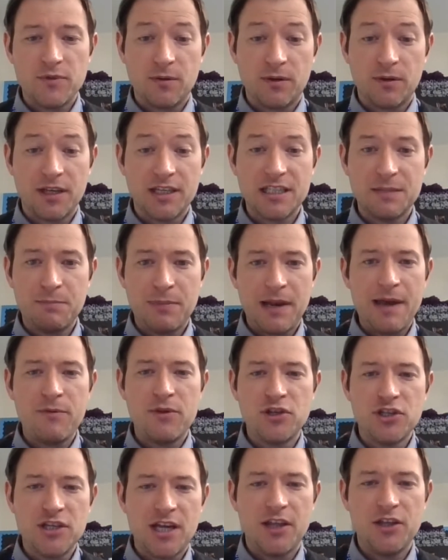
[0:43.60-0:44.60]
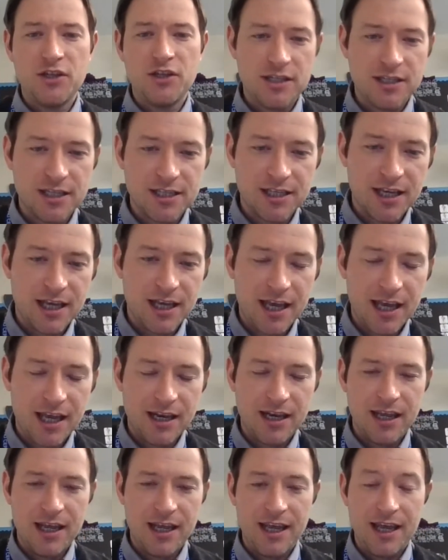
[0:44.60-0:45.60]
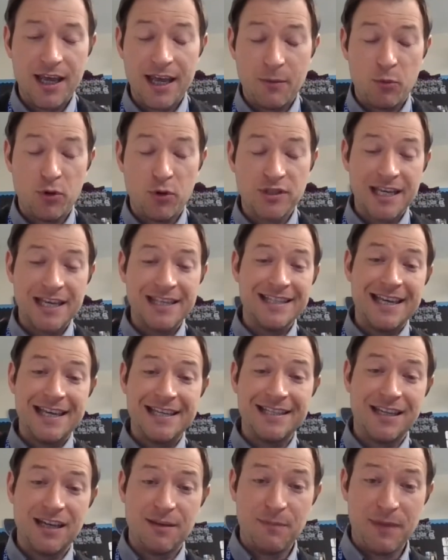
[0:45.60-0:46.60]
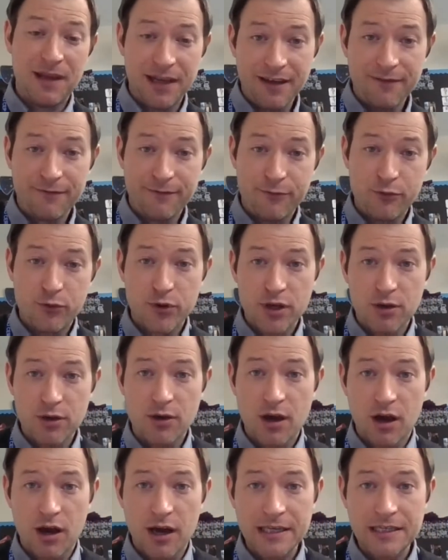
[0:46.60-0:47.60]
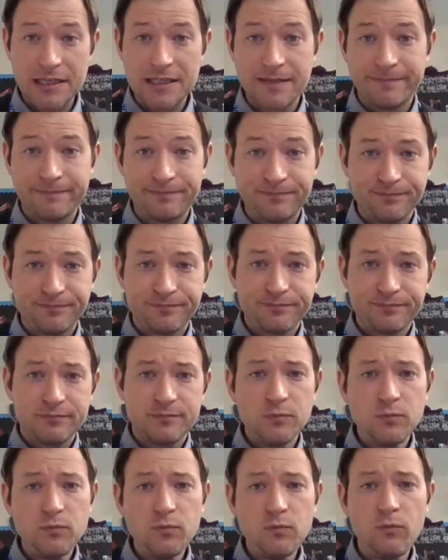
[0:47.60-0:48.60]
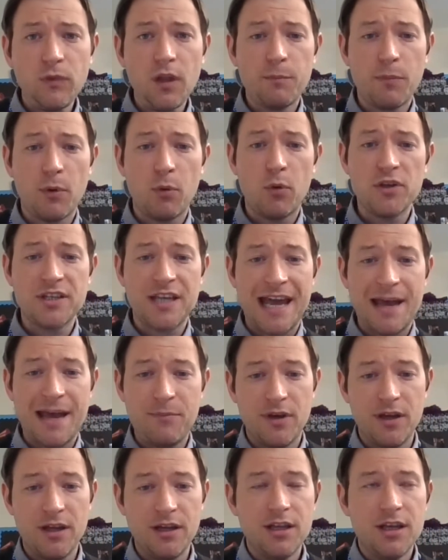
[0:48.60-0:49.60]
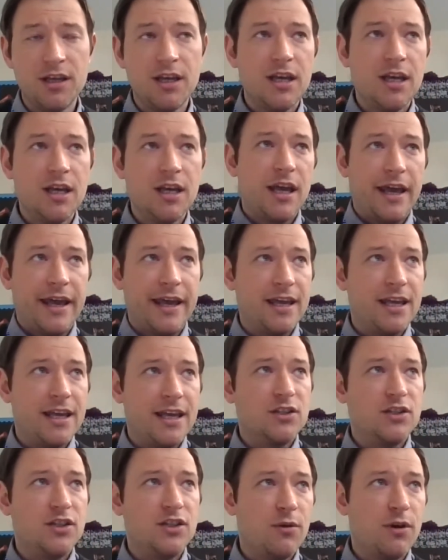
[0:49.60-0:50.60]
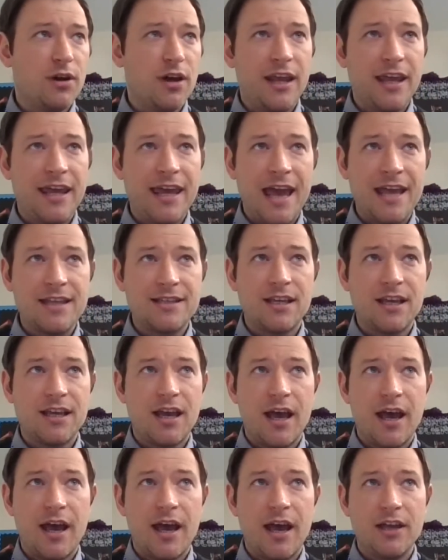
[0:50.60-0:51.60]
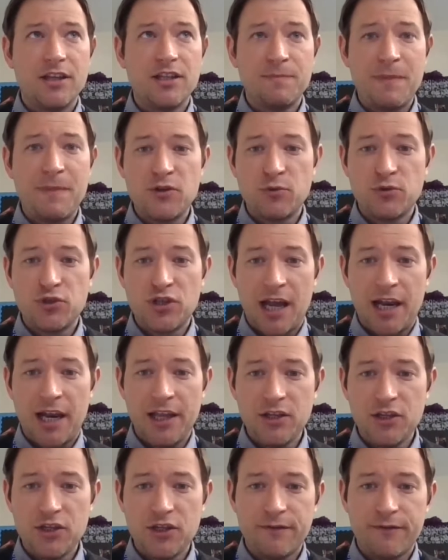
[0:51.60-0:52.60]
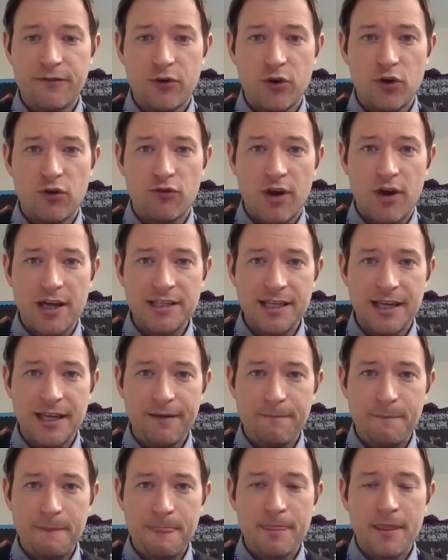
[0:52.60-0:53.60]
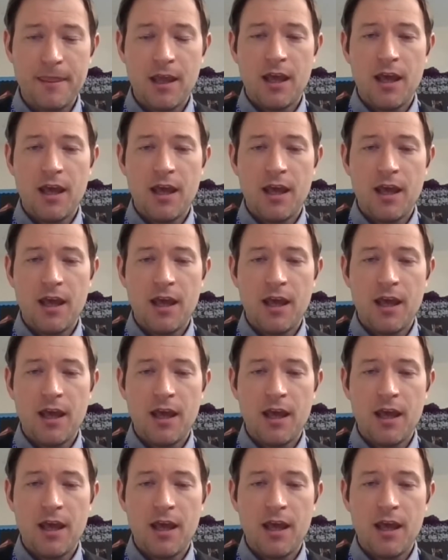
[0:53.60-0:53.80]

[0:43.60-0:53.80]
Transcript: So I'm going to explain what the challenge is in a minute for you guys. But what's going to happen is you are going to get a special challenge for your writing.